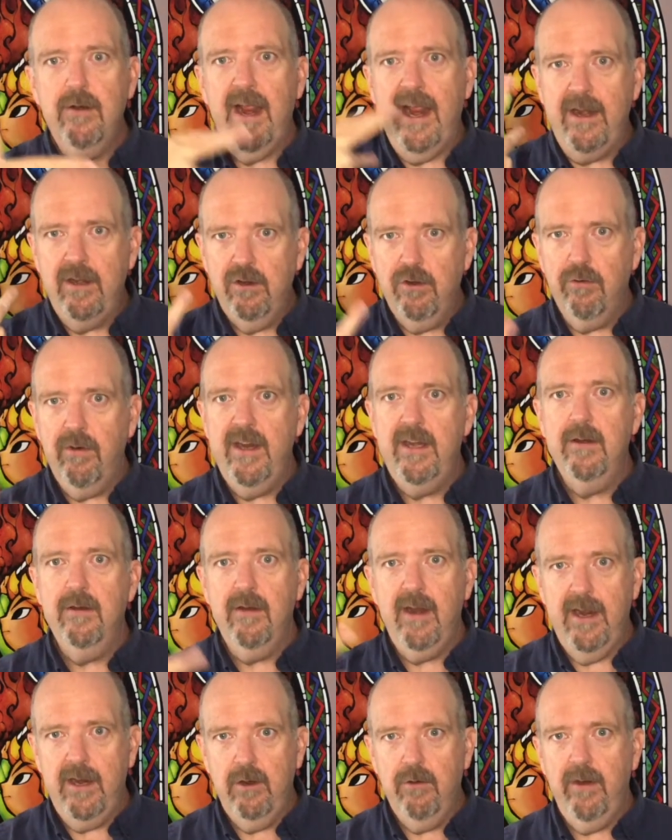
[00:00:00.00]
and greater
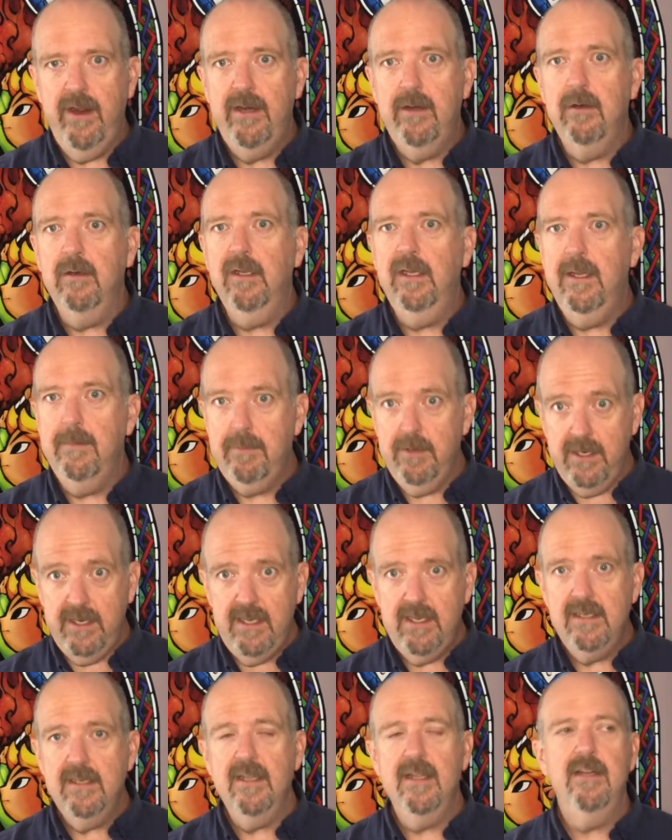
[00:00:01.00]
and greater
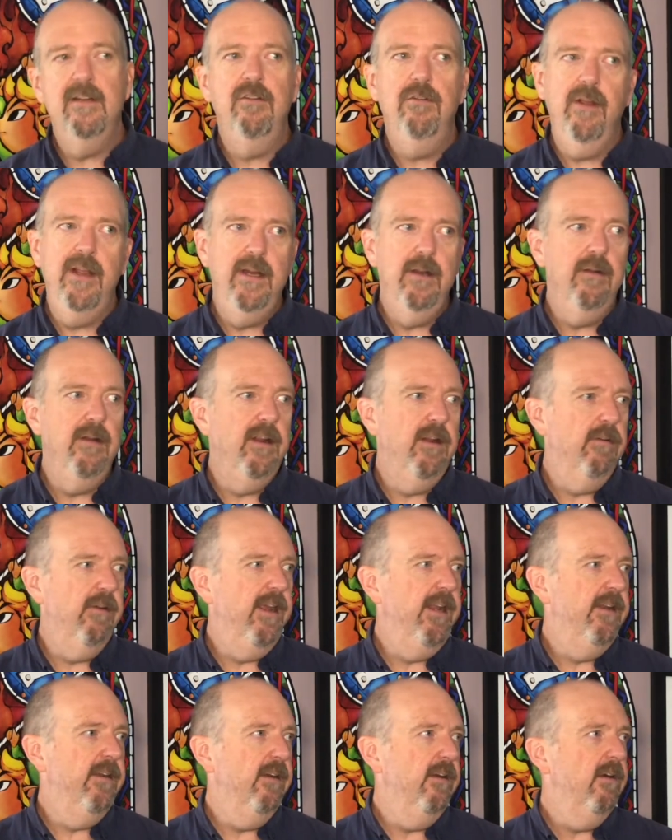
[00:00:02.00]
liberties, and
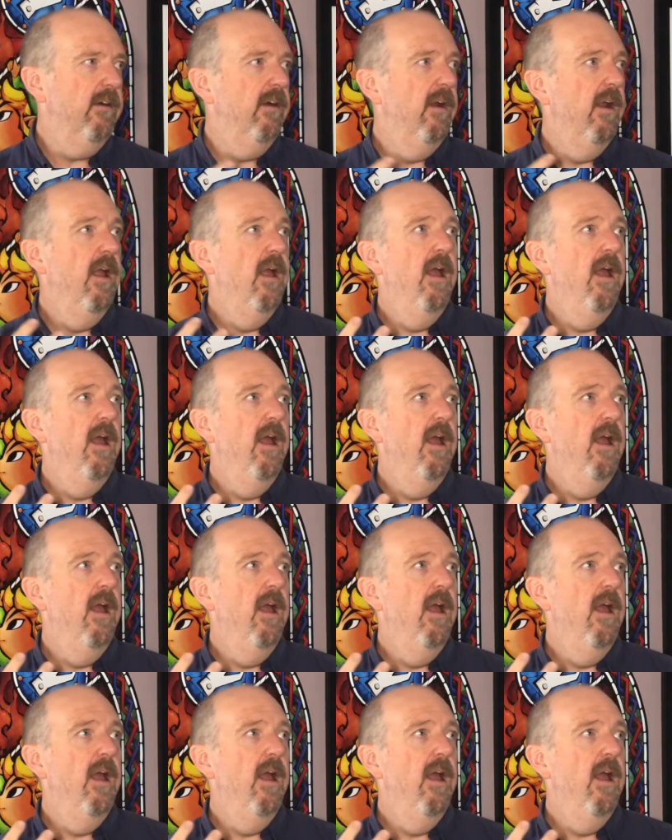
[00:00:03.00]
greater